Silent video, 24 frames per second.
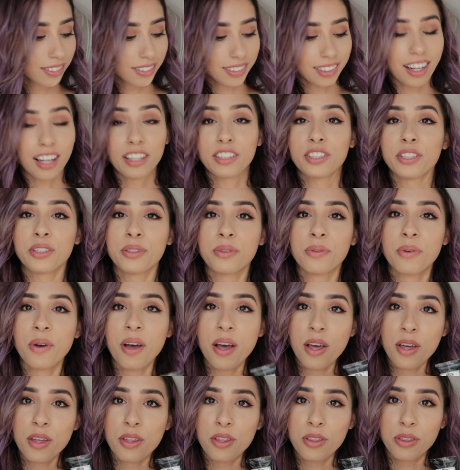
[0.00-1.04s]
Not two.
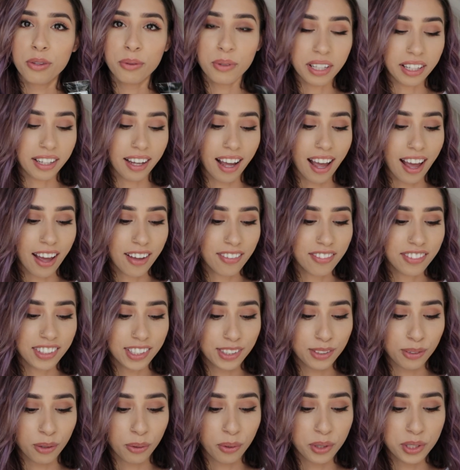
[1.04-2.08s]
3, I have
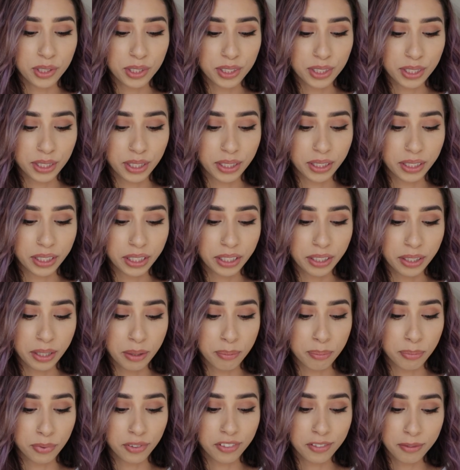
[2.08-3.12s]
this Origins Clear
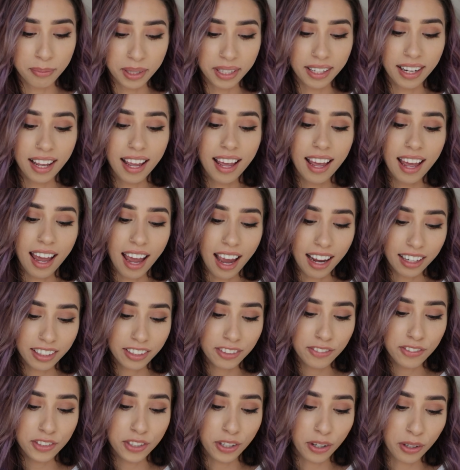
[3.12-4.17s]
Improvement
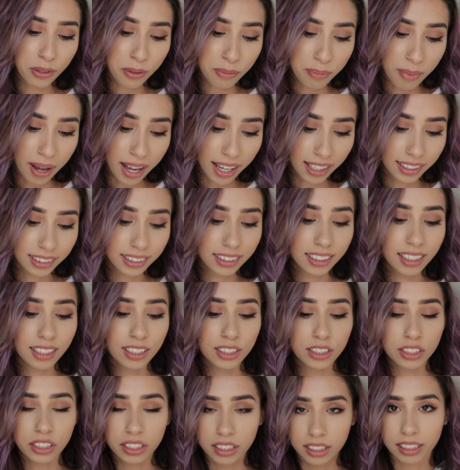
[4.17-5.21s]
Active Charcoal Mask
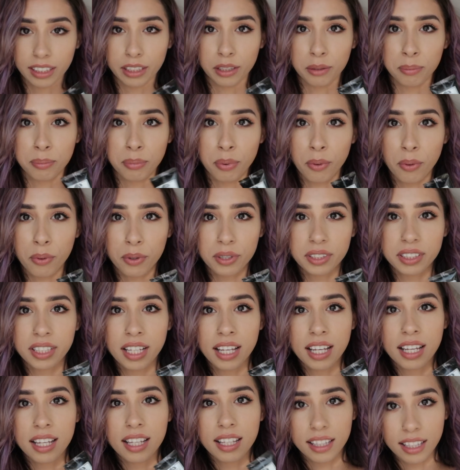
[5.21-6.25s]
to clear pores.
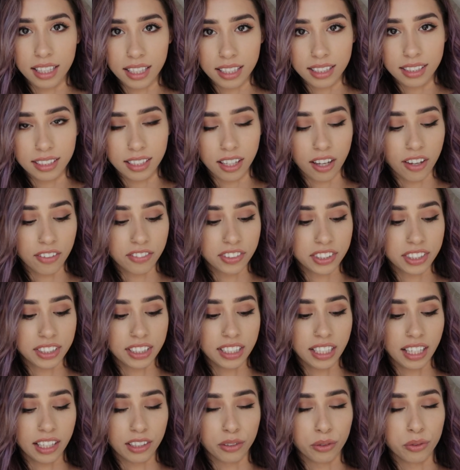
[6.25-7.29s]
This
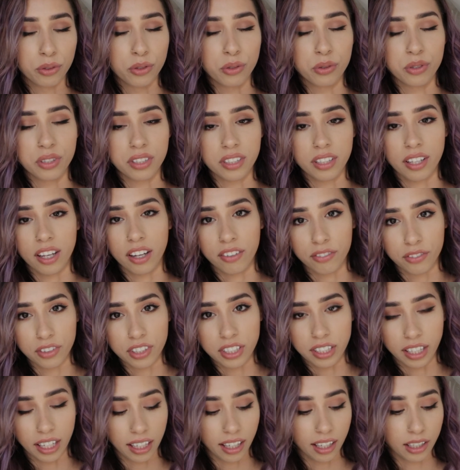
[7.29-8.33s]
obviously I don't use every
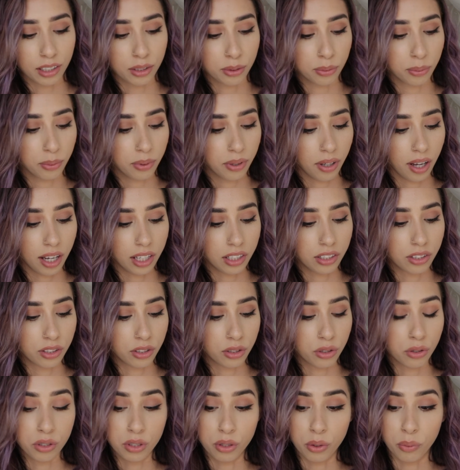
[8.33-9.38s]
day as well. I
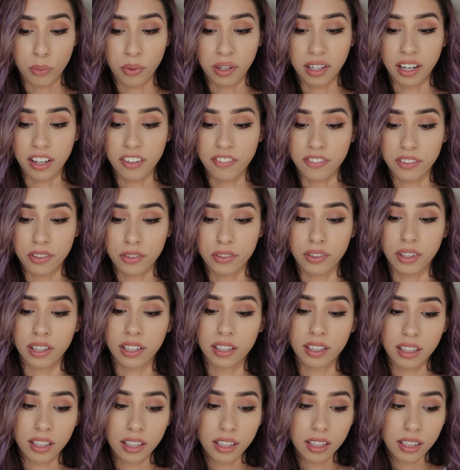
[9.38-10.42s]
just use it when I feel
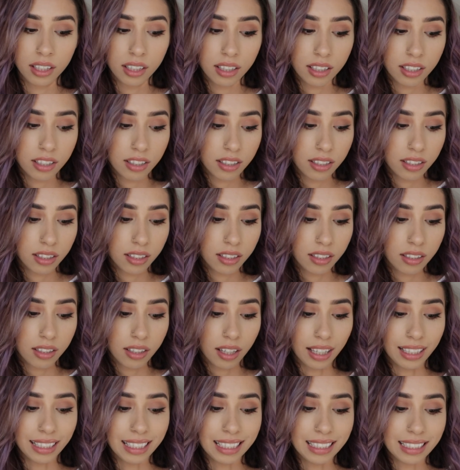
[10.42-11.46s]
like
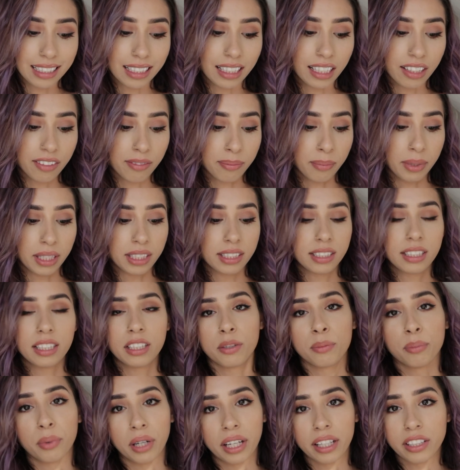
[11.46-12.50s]
I need to give my skin
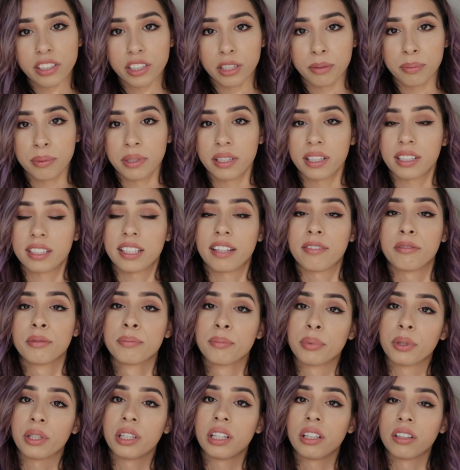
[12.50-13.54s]
a break, just because I've
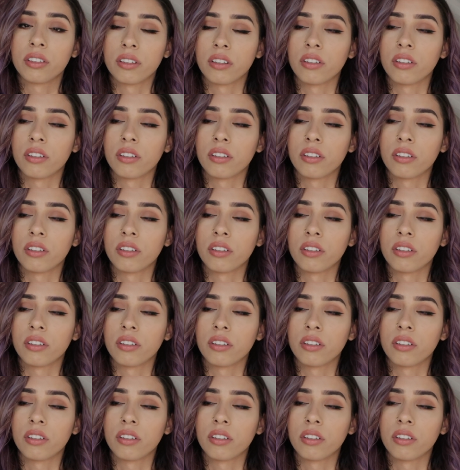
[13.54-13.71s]
been putting